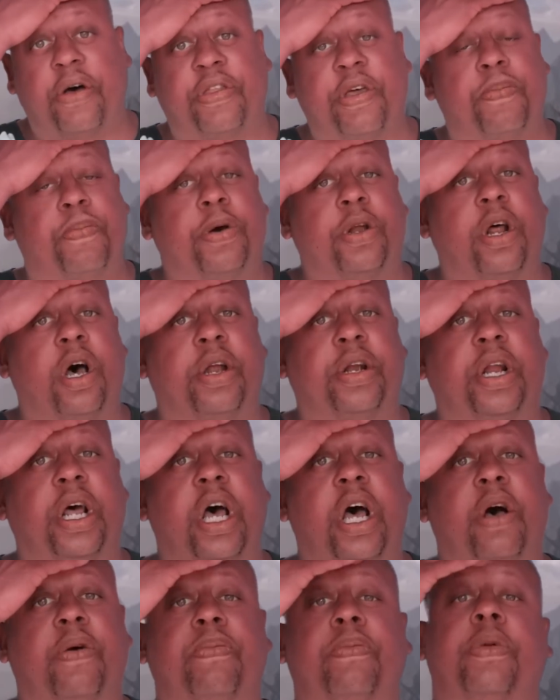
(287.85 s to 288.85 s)
They put on.
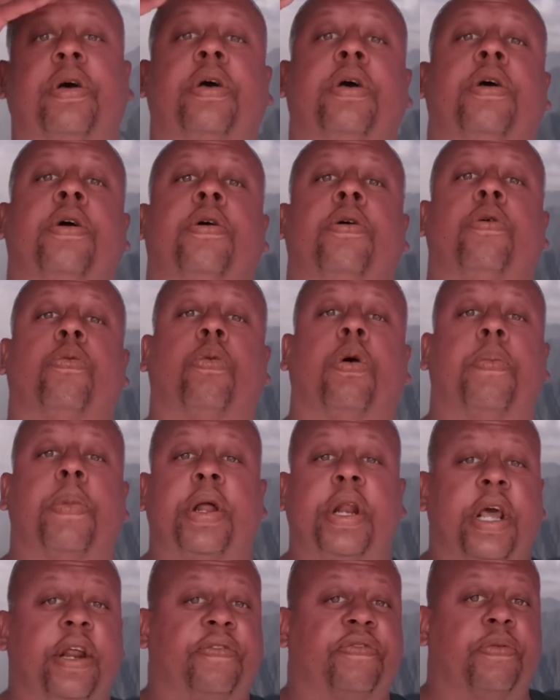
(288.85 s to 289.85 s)
Uh, what my
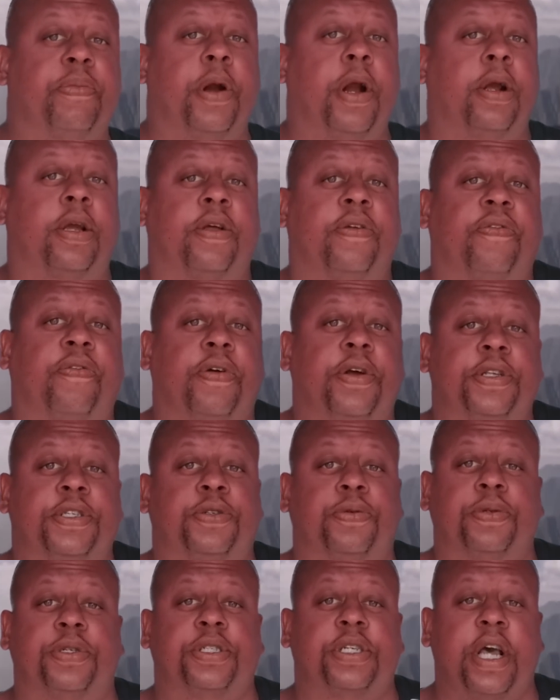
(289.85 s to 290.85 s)
Native American
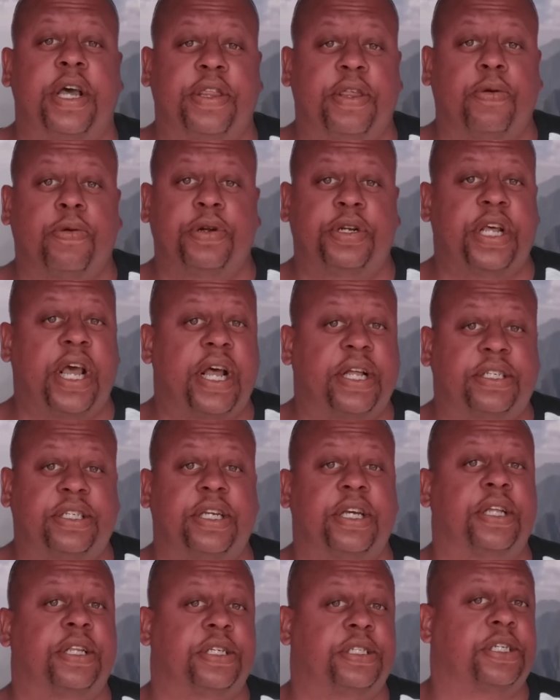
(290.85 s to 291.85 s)
friends would say they were
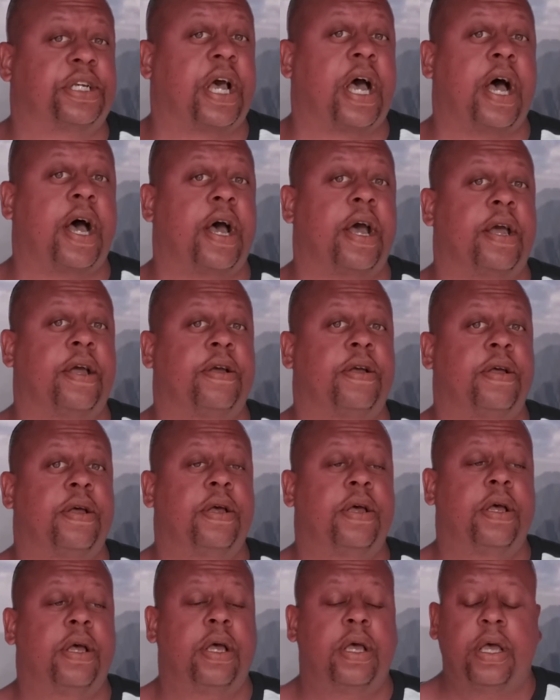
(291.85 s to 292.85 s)
dancing in the sky.
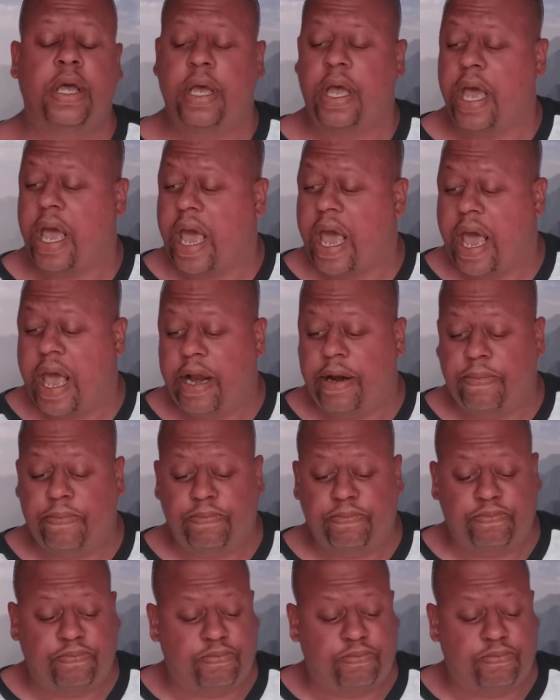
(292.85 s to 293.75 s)
And